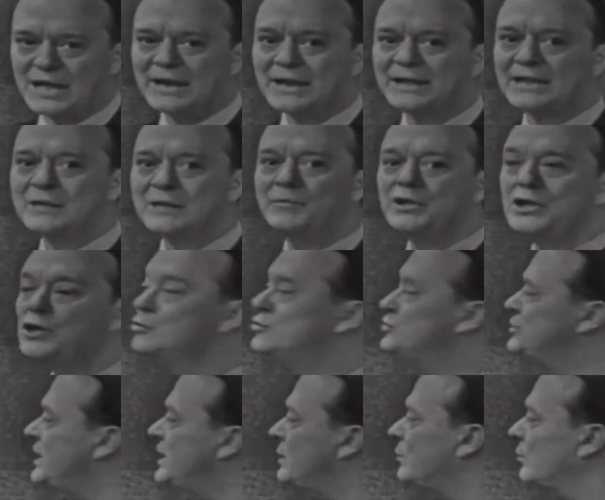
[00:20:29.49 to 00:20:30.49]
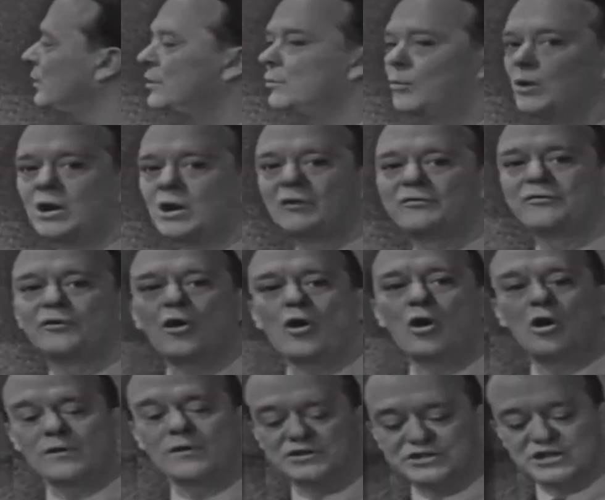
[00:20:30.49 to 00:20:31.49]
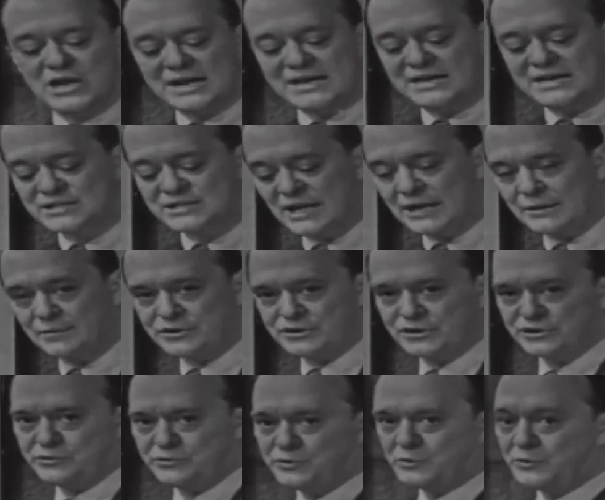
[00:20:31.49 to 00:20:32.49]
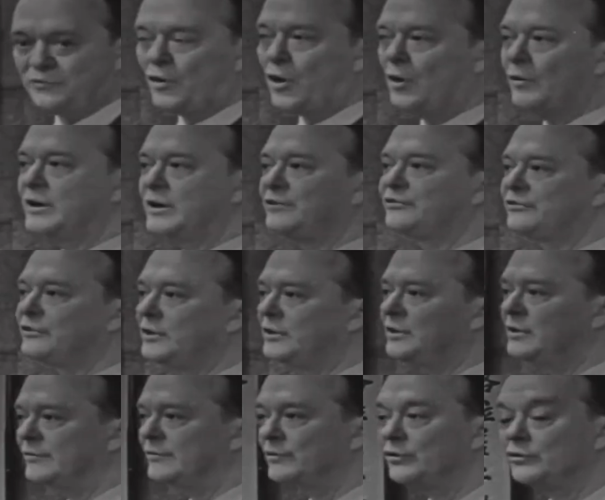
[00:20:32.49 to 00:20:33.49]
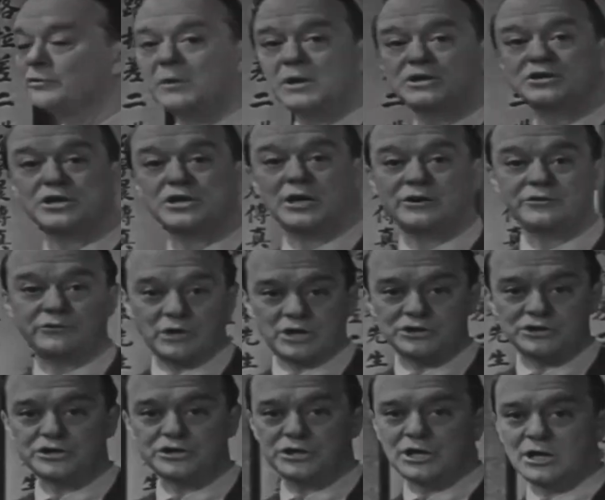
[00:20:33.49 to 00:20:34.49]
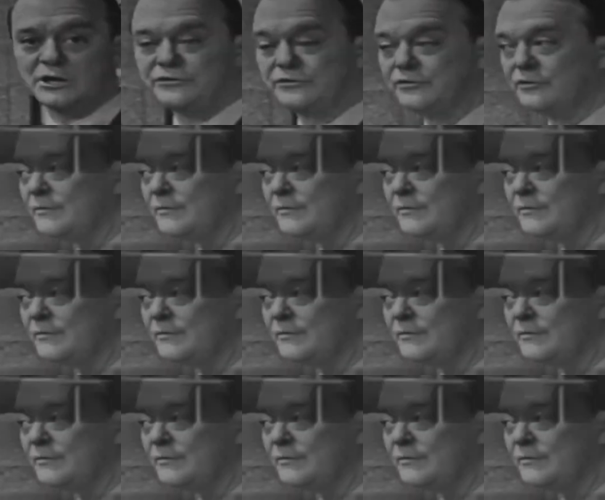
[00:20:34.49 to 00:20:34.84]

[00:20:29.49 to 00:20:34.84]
And it can be used equally well for all the Chinese languages, which we've already seen differ as much as Russian does